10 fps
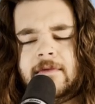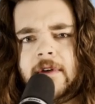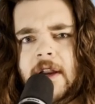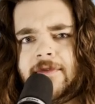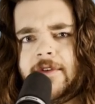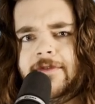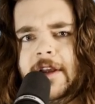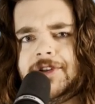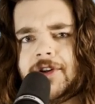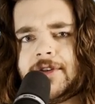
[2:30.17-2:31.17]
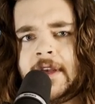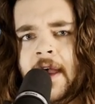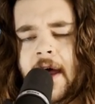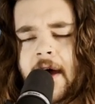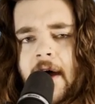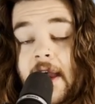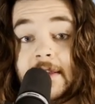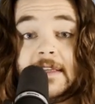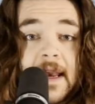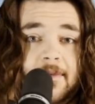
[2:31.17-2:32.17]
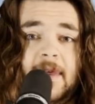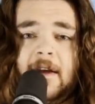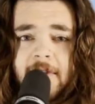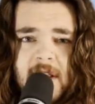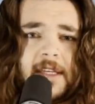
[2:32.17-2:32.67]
for different features, and same thing for the